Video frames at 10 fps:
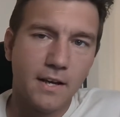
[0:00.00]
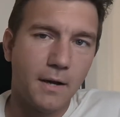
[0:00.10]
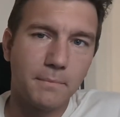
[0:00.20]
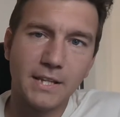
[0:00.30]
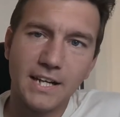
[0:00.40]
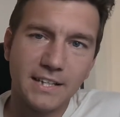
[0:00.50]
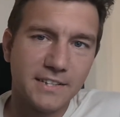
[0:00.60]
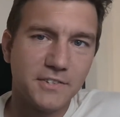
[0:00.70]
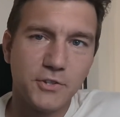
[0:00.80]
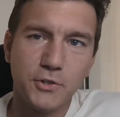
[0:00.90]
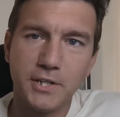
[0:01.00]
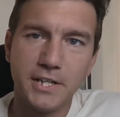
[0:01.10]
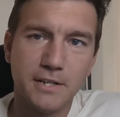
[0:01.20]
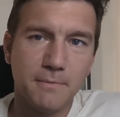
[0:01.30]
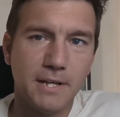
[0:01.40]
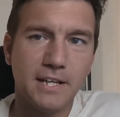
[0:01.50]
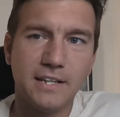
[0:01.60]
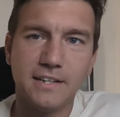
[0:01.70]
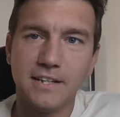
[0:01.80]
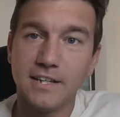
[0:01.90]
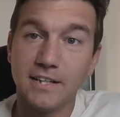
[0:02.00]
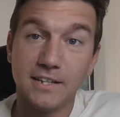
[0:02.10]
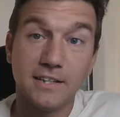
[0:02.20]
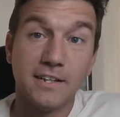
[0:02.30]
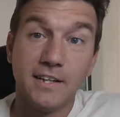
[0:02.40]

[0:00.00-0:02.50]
I'm glad I listened to him, and uh,